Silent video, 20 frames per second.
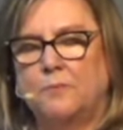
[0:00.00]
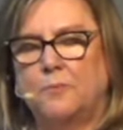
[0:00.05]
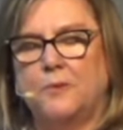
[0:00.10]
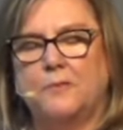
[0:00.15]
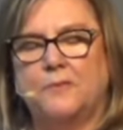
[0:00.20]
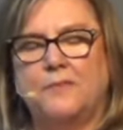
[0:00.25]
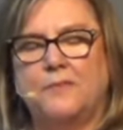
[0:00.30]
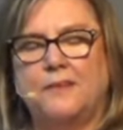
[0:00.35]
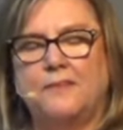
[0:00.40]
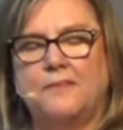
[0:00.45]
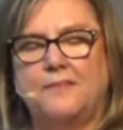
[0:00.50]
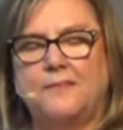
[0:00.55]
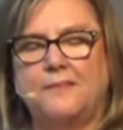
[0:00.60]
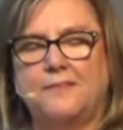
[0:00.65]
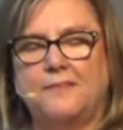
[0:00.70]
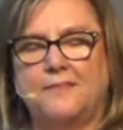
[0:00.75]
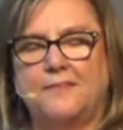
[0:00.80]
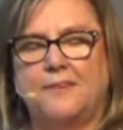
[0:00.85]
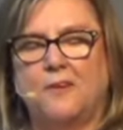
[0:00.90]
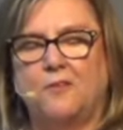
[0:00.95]
presents
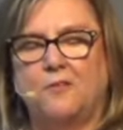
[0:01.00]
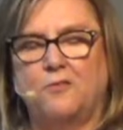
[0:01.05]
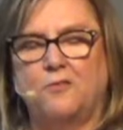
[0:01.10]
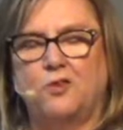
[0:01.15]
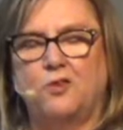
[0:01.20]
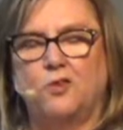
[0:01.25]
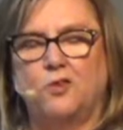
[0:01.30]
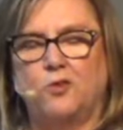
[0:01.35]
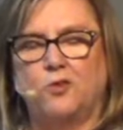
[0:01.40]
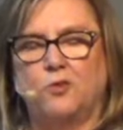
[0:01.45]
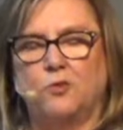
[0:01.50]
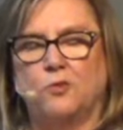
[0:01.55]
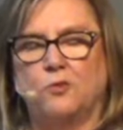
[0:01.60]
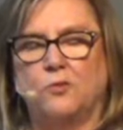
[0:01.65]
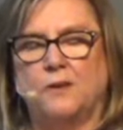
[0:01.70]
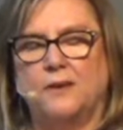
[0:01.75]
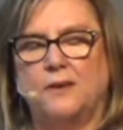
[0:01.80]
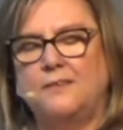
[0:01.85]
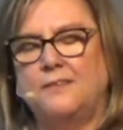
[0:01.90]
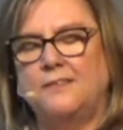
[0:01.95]
itself to
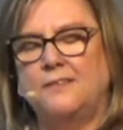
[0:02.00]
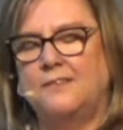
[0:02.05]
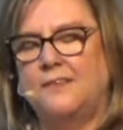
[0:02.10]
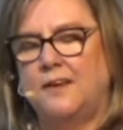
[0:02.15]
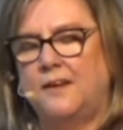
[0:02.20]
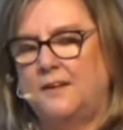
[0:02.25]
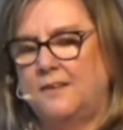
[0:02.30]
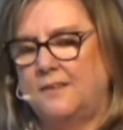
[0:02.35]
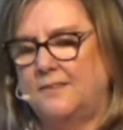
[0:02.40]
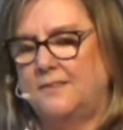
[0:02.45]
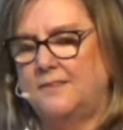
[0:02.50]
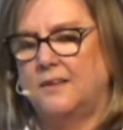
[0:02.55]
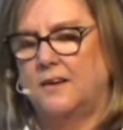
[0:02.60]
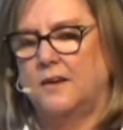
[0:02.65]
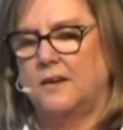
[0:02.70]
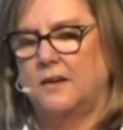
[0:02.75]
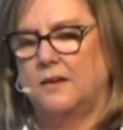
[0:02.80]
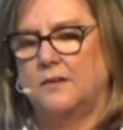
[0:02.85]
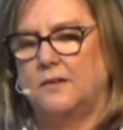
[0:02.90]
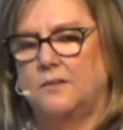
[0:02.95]
you and to set it
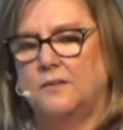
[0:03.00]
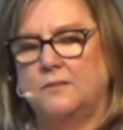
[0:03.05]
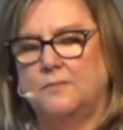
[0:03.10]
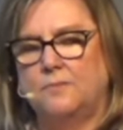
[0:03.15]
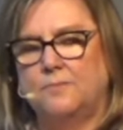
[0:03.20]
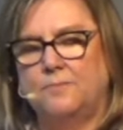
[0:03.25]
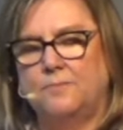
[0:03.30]
aside